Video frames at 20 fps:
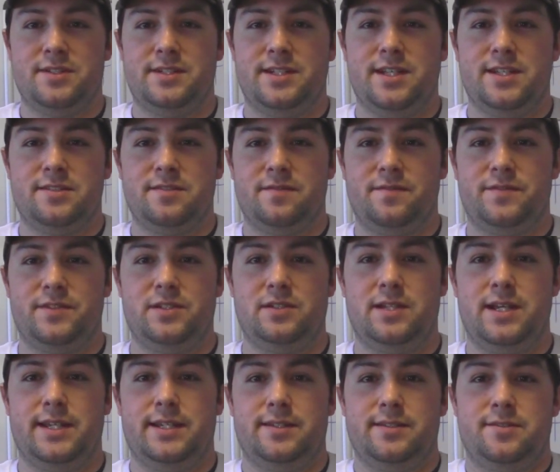It doesn't feel
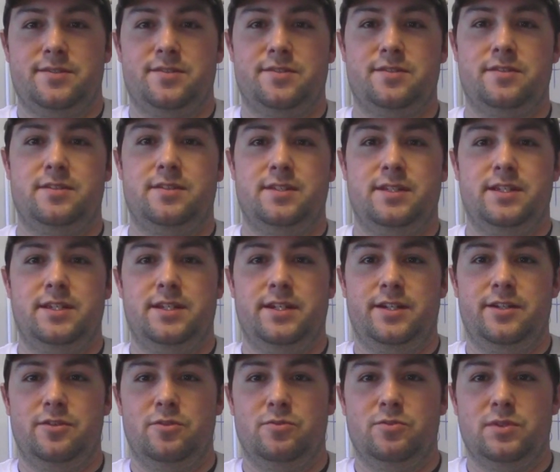like it's,
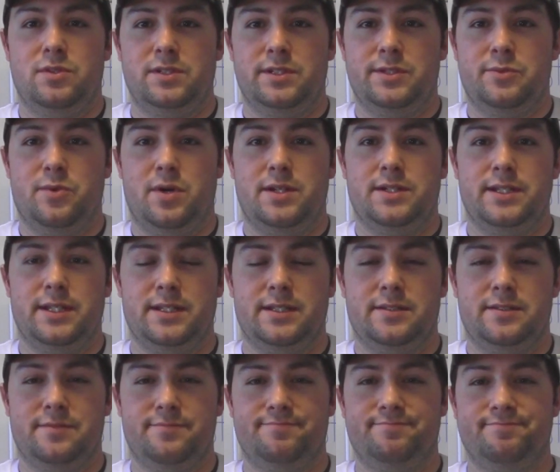you know, really wanting to,
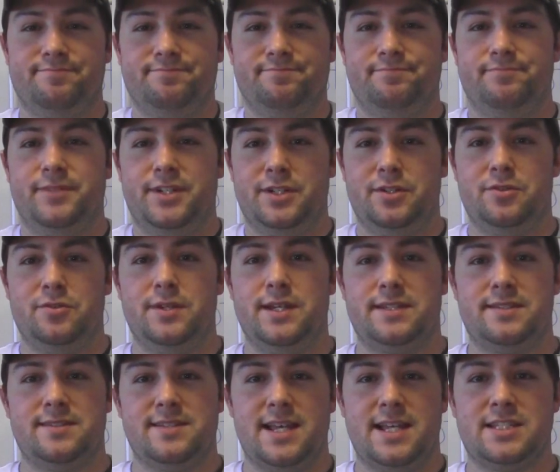you know,
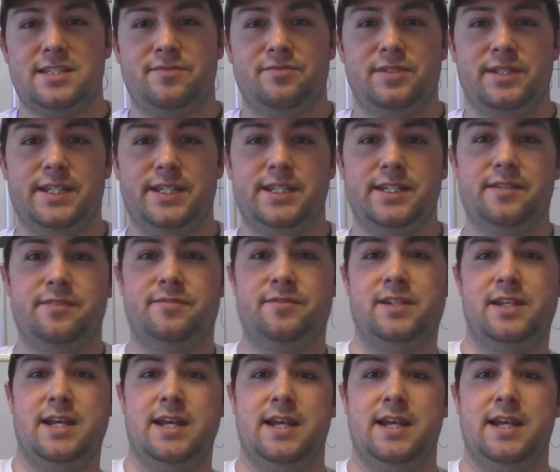excessively give.